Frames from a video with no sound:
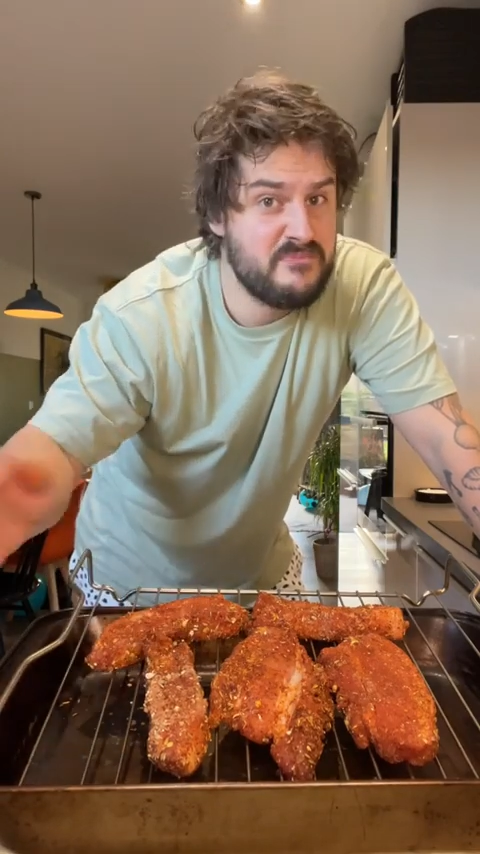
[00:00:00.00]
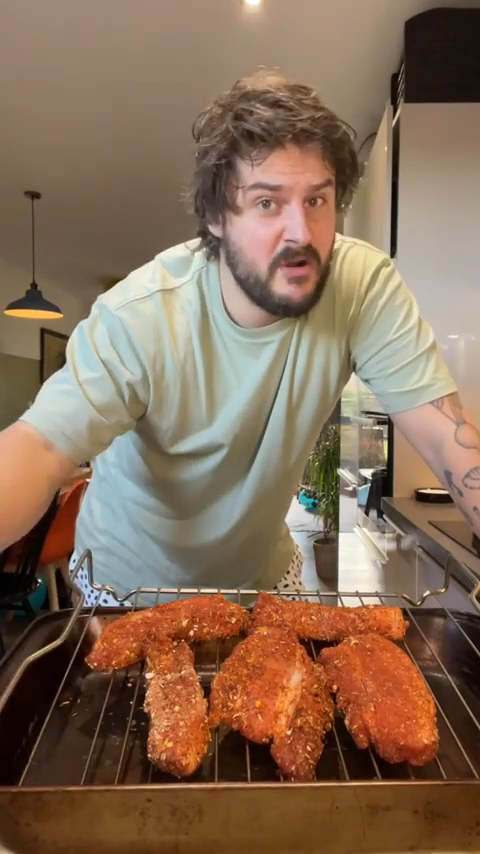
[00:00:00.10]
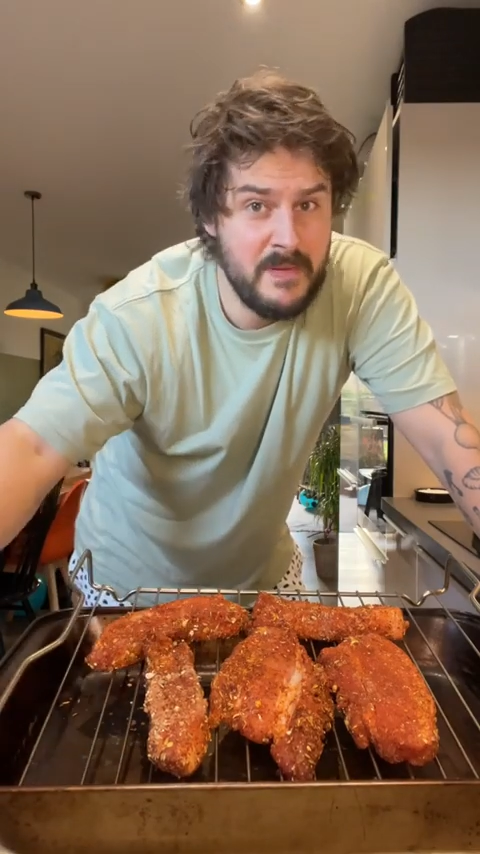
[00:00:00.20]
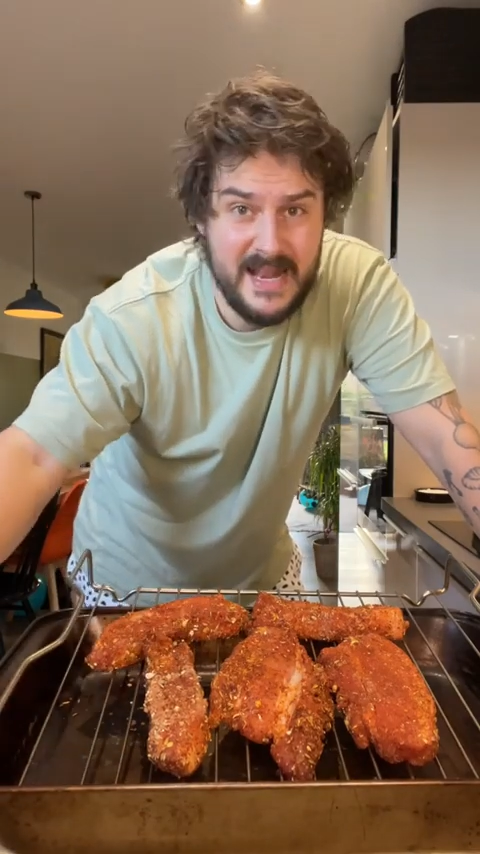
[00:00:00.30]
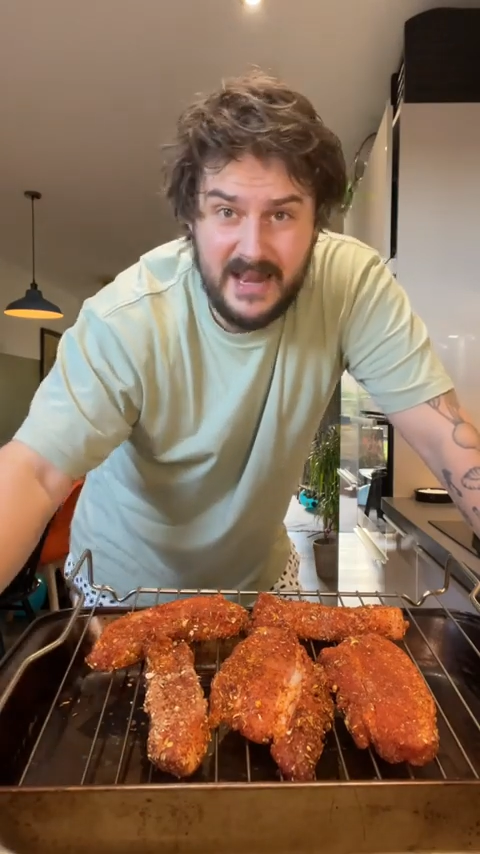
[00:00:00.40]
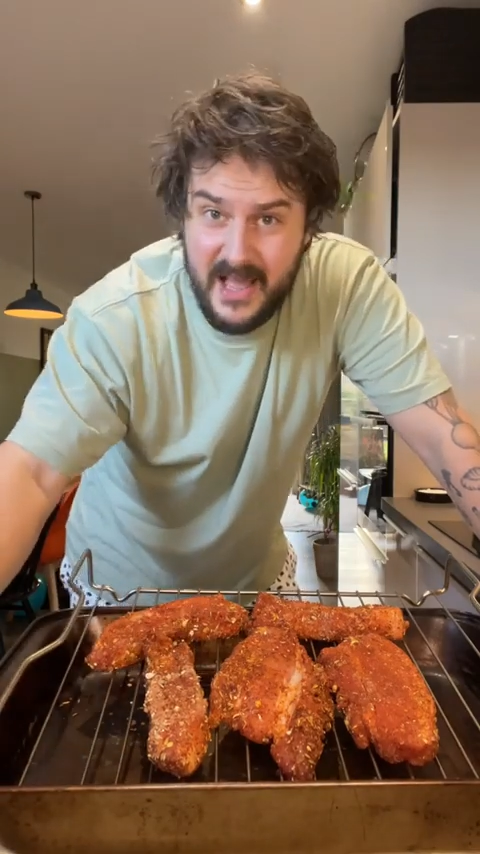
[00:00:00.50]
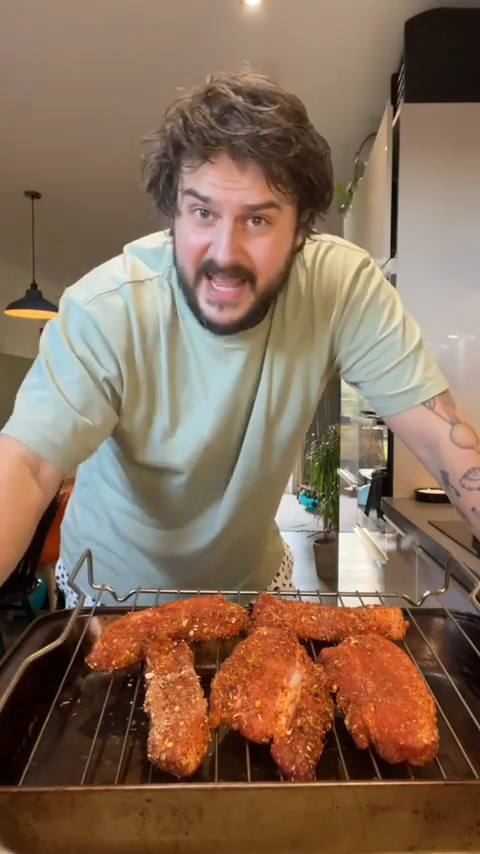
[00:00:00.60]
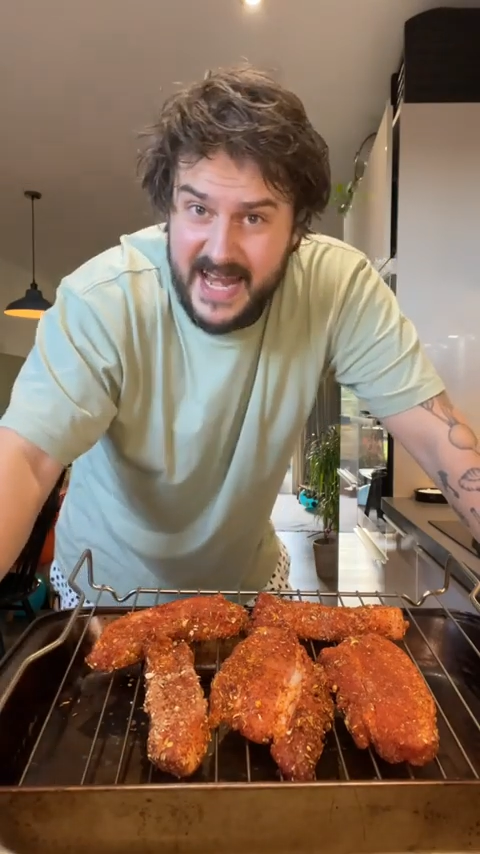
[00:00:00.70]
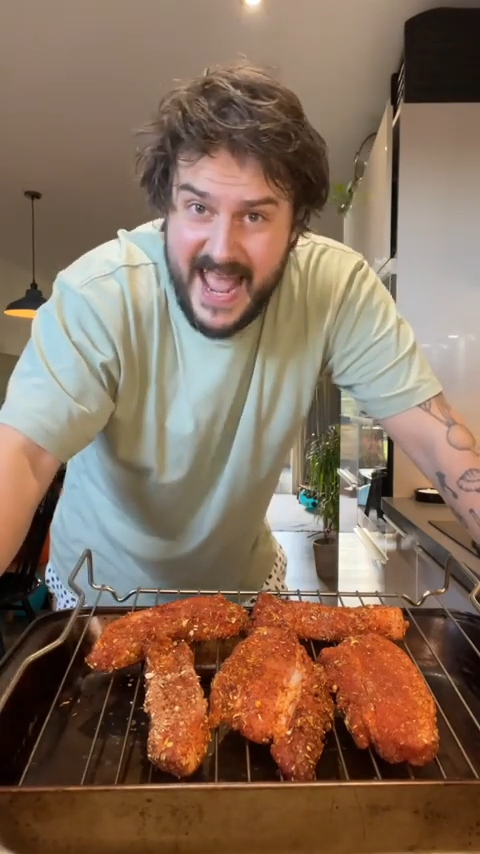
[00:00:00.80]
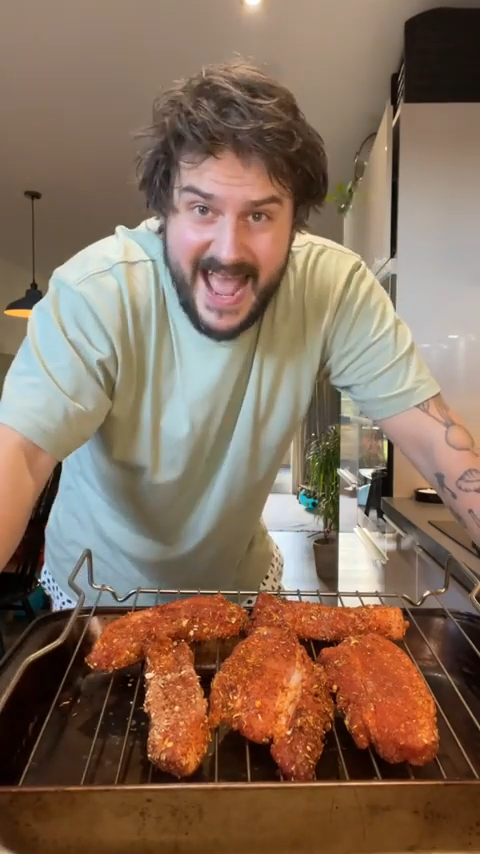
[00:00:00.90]
probably
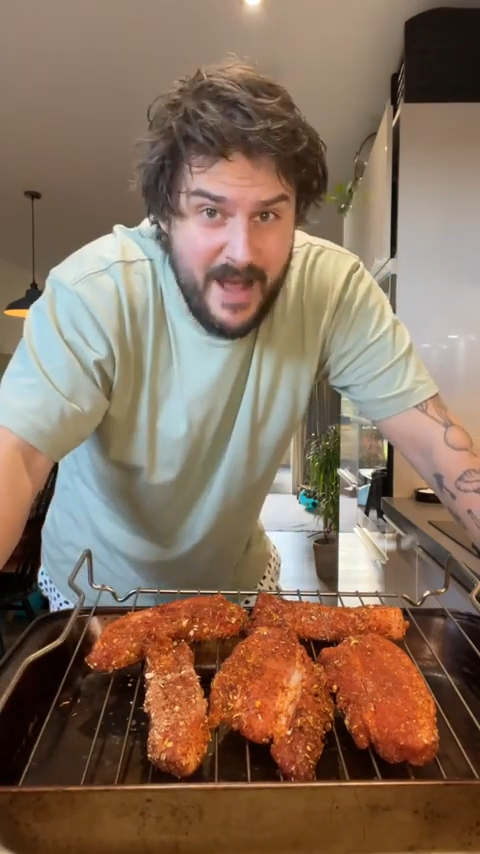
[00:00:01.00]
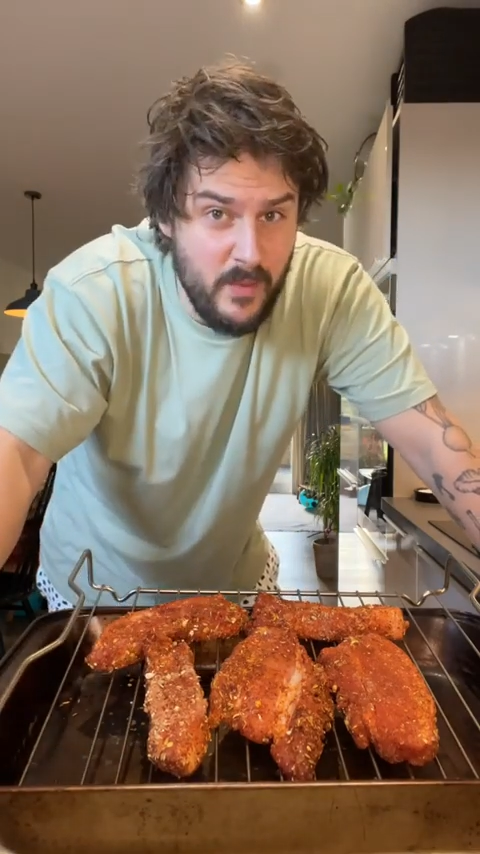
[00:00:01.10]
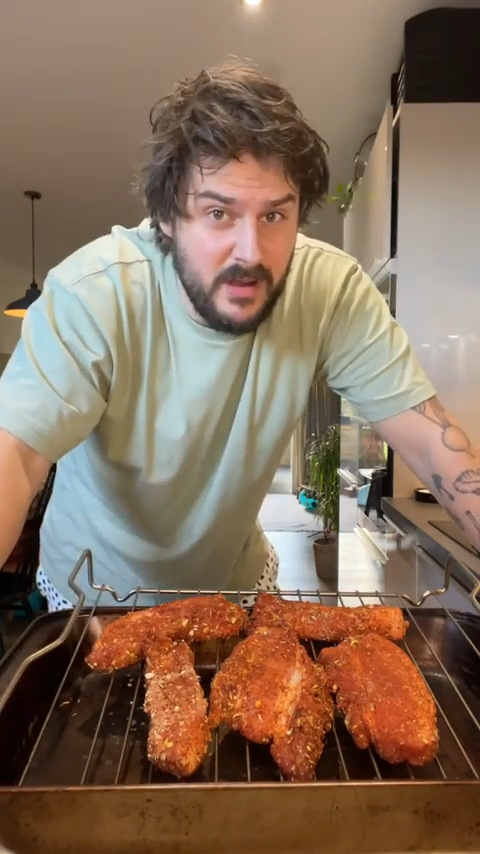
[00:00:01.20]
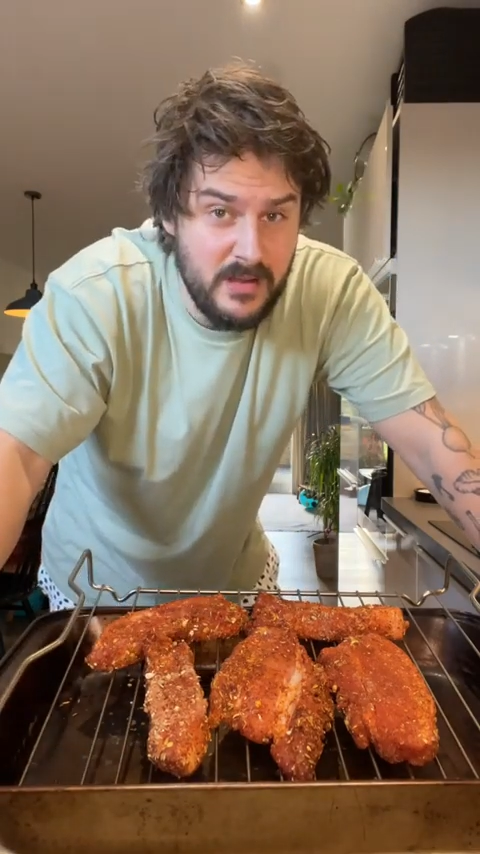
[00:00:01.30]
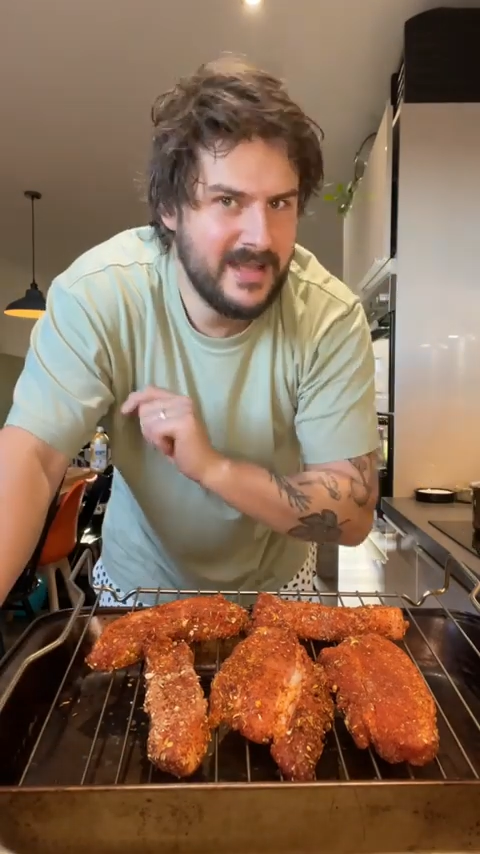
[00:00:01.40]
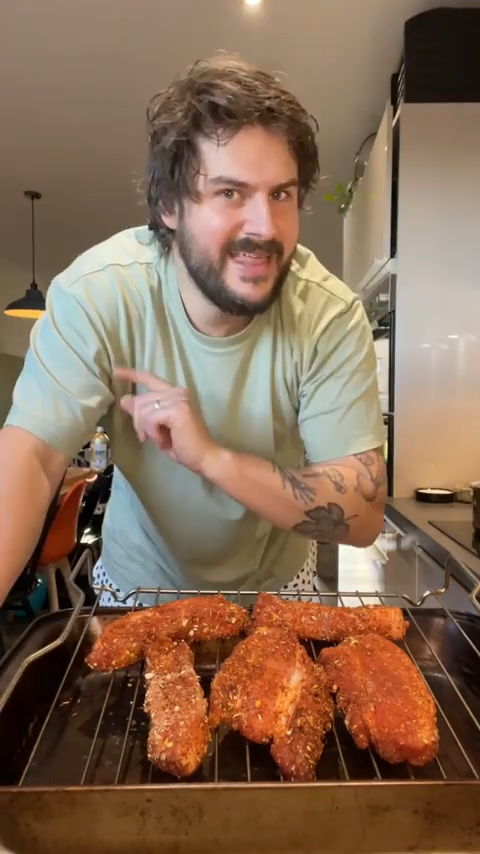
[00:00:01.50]
like an hour,